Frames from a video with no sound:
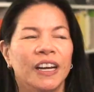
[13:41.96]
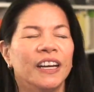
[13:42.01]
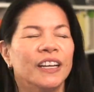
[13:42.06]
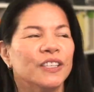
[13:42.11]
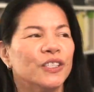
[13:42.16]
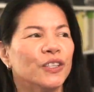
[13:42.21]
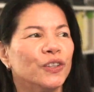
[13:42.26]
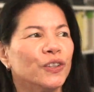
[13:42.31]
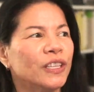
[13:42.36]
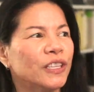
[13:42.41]

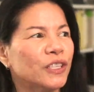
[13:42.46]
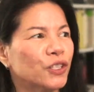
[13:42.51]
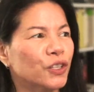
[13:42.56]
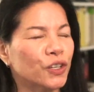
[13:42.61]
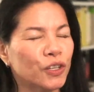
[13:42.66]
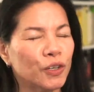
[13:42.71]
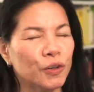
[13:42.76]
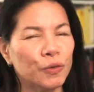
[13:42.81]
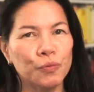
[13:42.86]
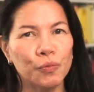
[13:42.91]
So this
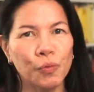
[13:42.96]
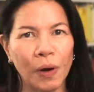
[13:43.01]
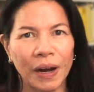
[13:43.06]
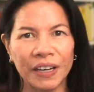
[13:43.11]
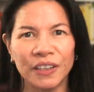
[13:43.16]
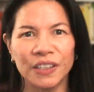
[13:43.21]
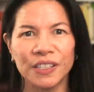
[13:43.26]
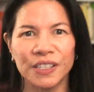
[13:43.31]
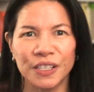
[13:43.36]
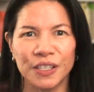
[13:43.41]
girl
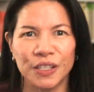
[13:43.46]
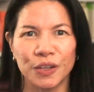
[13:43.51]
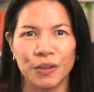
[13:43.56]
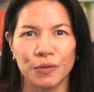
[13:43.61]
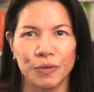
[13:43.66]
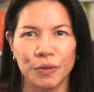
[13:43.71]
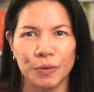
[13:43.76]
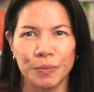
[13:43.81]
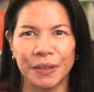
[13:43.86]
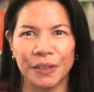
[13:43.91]
wanders into your
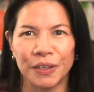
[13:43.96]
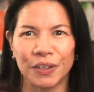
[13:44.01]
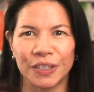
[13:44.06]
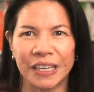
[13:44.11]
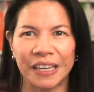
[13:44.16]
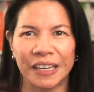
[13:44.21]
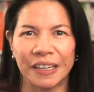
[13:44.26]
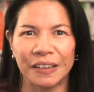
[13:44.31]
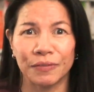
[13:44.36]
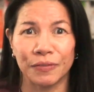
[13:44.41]
room and you're
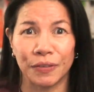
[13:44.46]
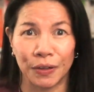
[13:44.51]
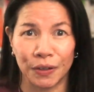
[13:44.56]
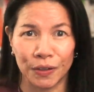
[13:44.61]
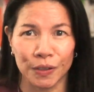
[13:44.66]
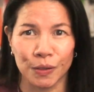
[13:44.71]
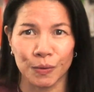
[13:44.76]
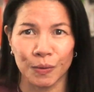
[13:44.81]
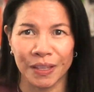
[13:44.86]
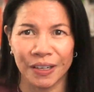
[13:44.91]
taking
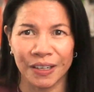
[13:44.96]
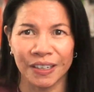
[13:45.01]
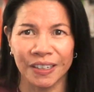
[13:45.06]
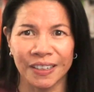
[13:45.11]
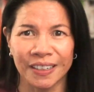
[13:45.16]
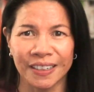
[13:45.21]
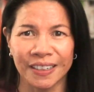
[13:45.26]
photos with her?